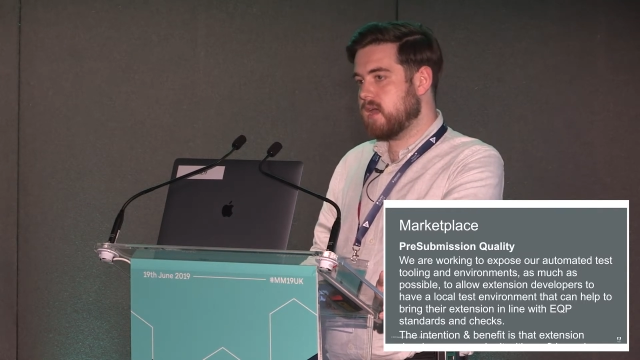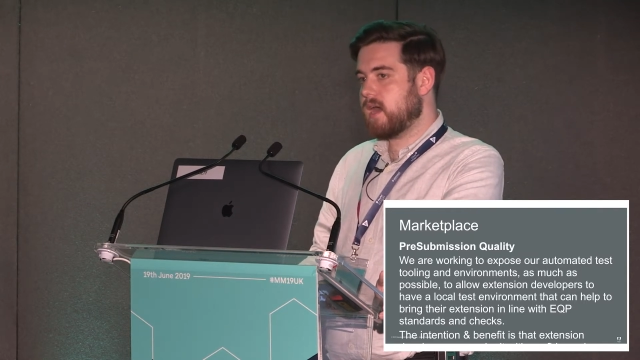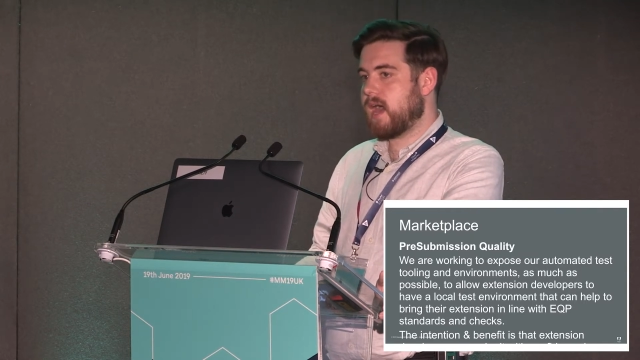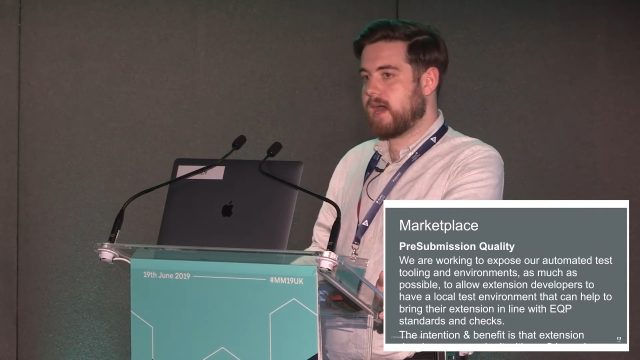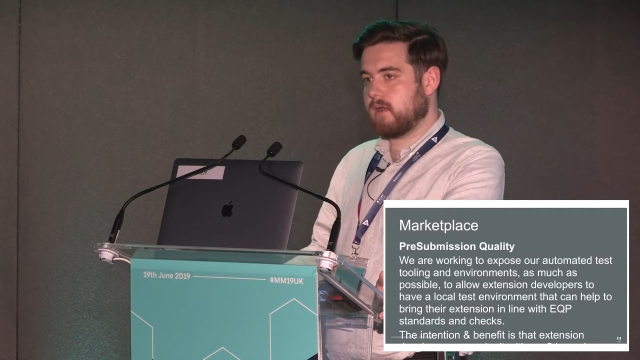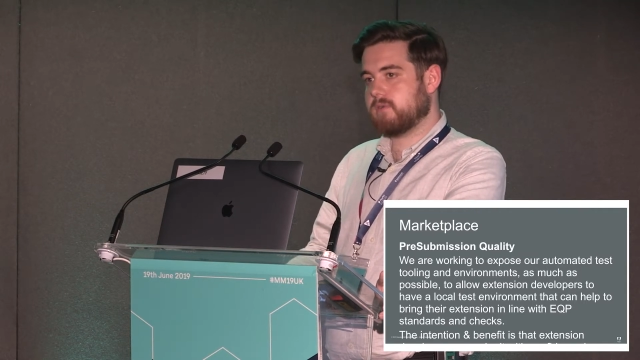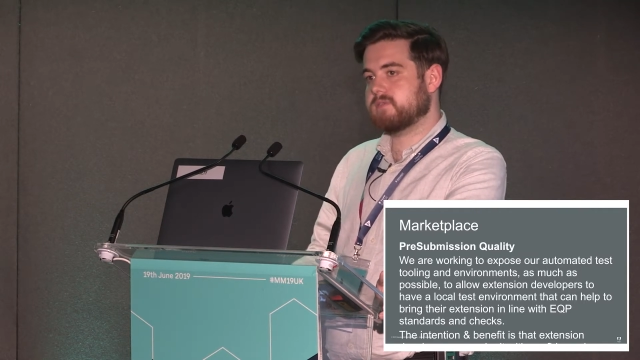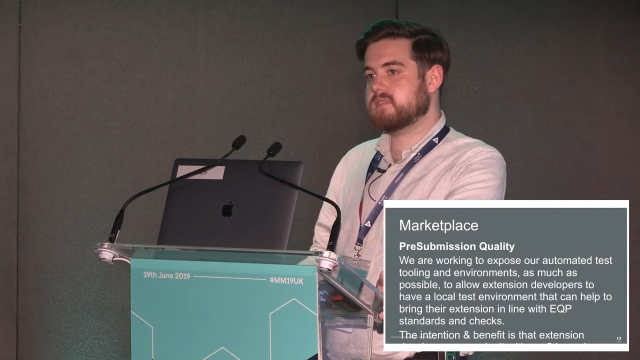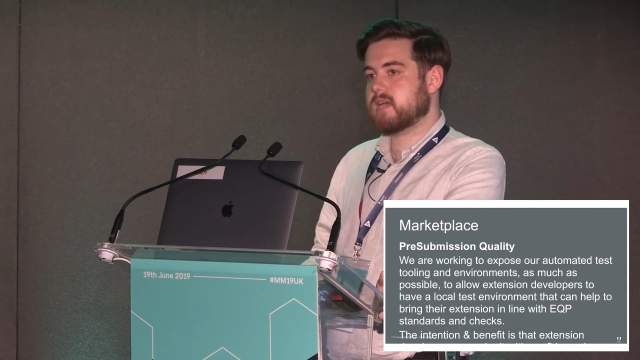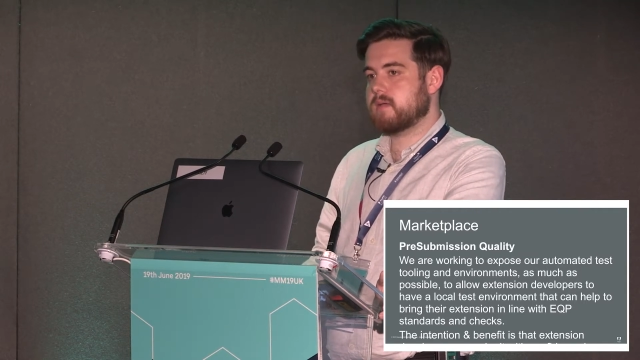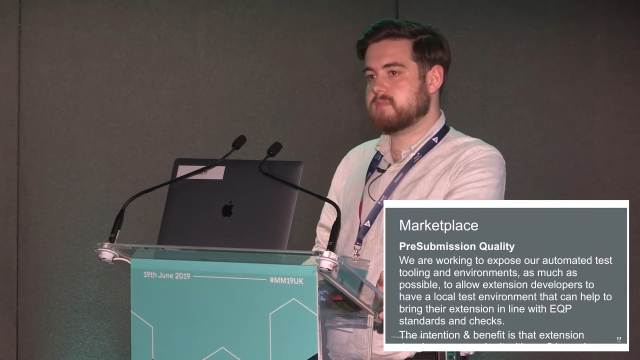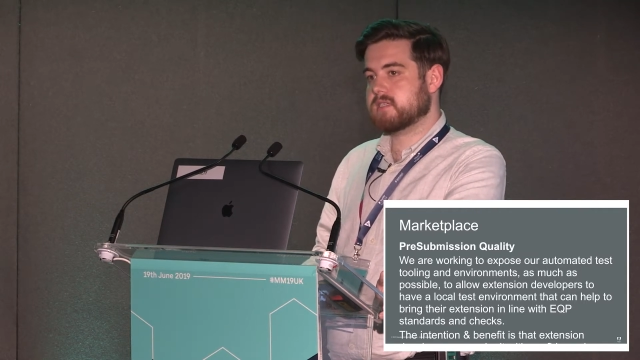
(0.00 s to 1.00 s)
and
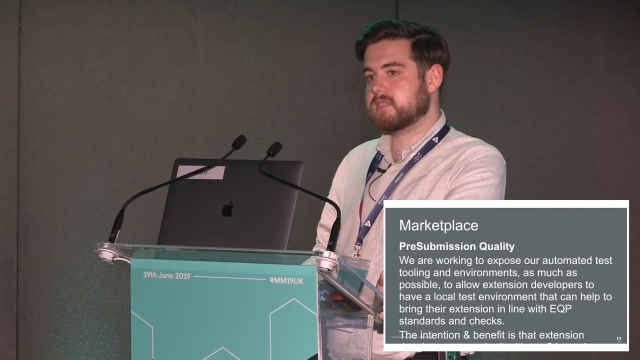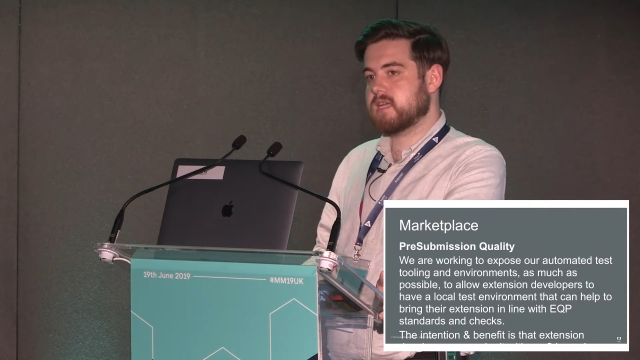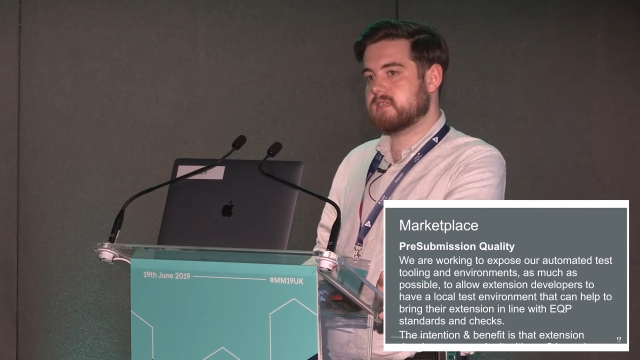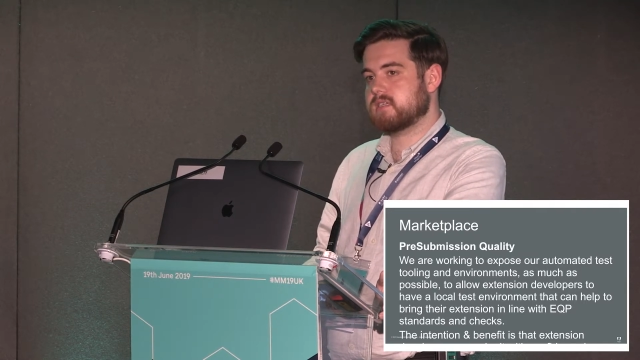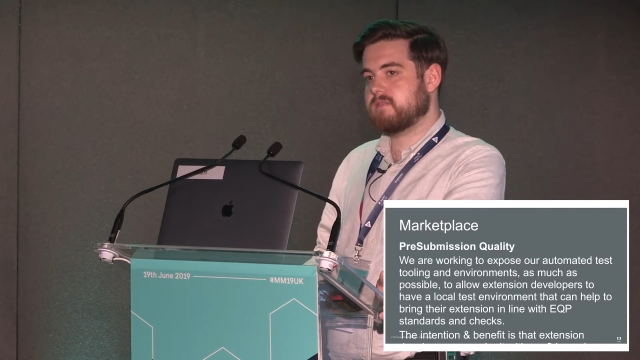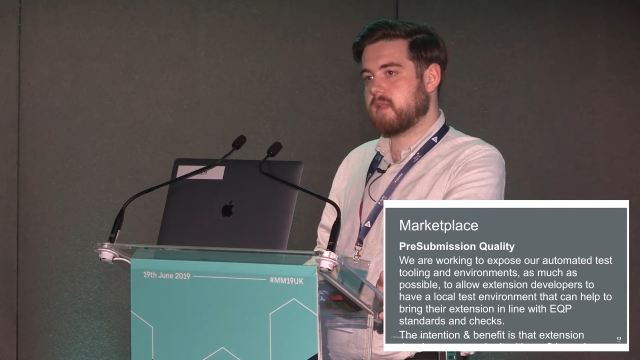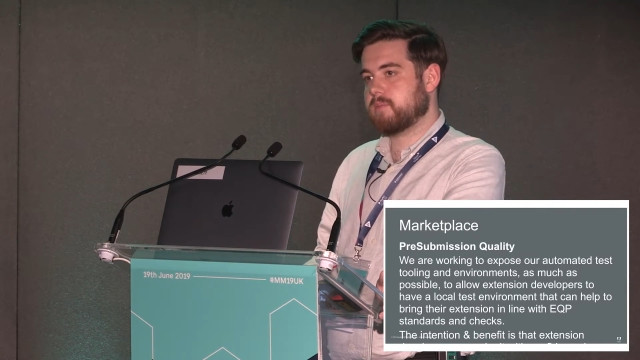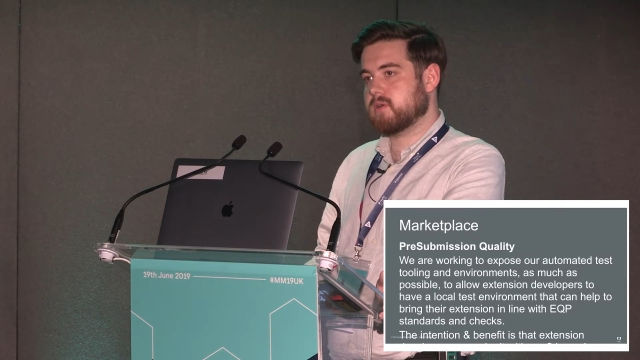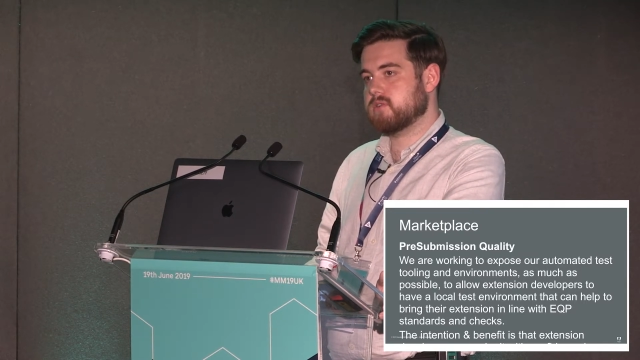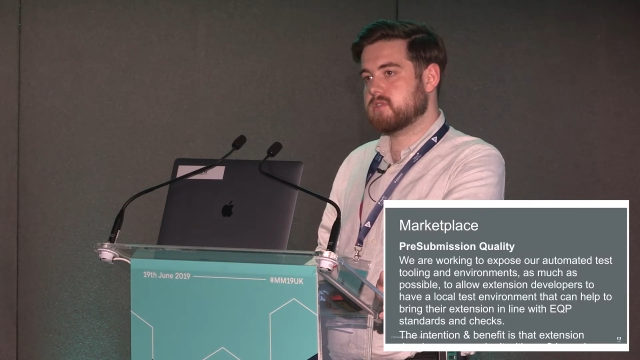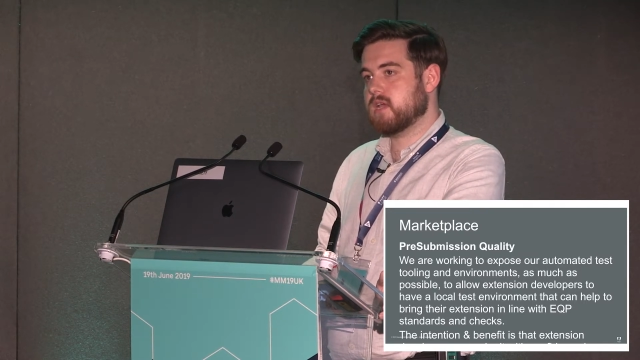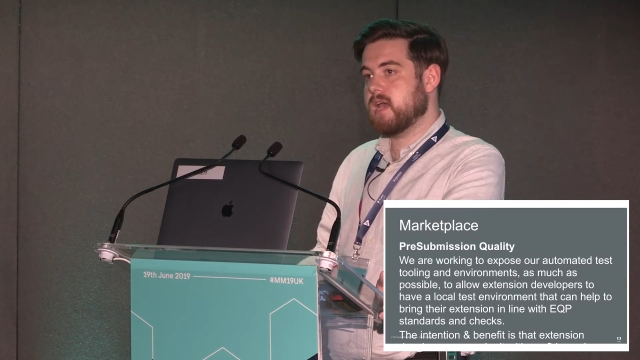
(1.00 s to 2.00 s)
oftentimes extension
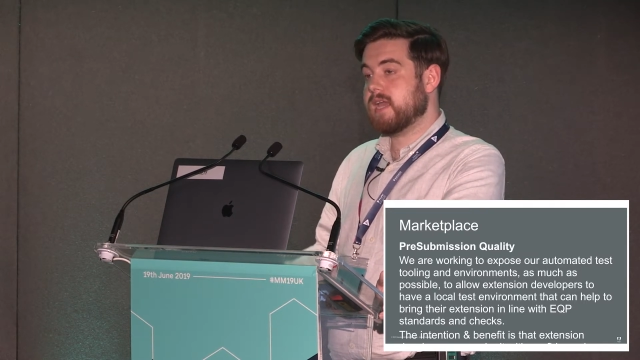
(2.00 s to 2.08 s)
developers